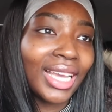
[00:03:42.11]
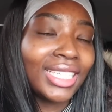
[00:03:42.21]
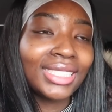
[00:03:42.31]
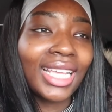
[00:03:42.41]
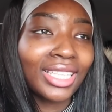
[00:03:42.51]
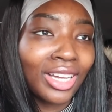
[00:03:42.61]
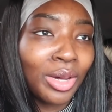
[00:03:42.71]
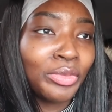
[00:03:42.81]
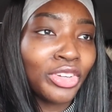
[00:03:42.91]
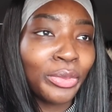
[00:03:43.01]
Like, I just like the
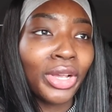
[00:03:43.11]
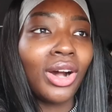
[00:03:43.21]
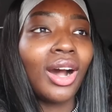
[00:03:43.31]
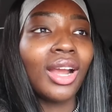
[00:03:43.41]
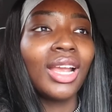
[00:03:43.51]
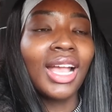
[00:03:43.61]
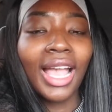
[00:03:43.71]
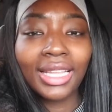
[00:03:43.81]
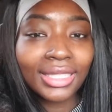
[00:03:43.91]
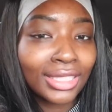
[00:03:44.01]
comfort of my car.
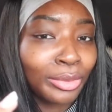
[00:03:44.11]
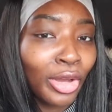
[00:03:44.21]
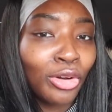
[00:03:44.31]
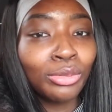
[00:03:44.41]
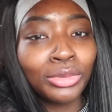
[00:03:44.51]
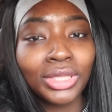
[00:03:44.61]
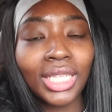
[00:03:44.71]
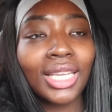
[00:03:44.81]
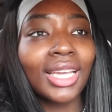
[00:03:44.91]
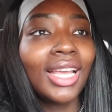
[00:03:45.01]
I can listen to my own
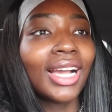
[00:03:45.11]
music.